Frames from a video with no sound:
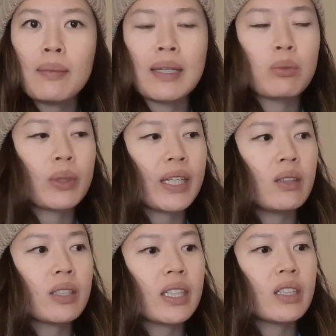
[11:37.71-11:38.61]
And then when I
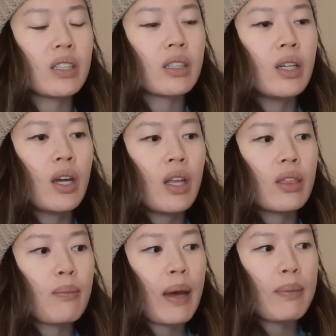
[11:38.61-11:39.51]
looked at the
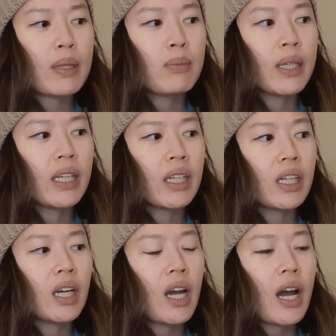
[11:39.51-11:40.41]
map at the
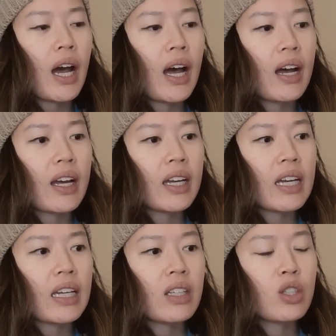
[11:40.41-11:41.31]
beginning,
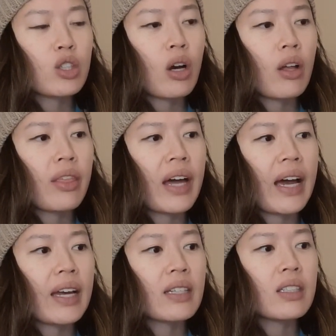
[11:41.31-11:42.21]
I saw
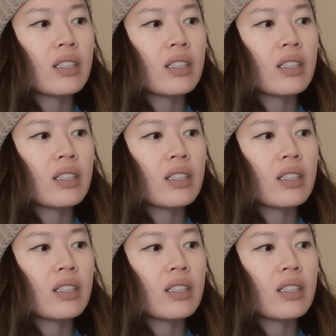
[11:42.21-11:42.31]
that